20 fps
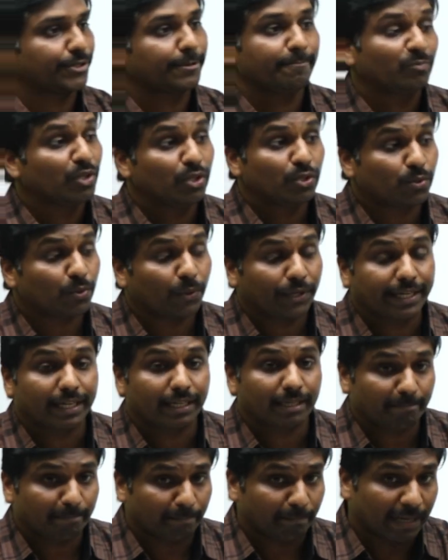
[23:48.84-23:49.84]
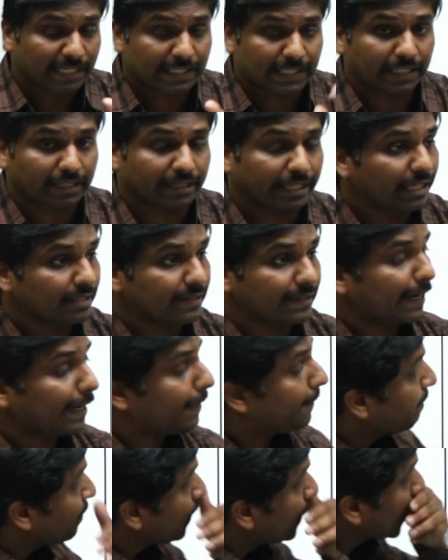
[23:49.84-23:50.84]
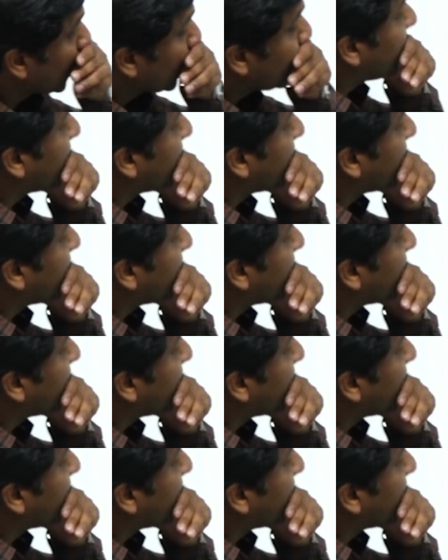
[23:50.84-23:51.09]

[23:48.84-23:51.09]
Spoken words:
So here basic thing is that if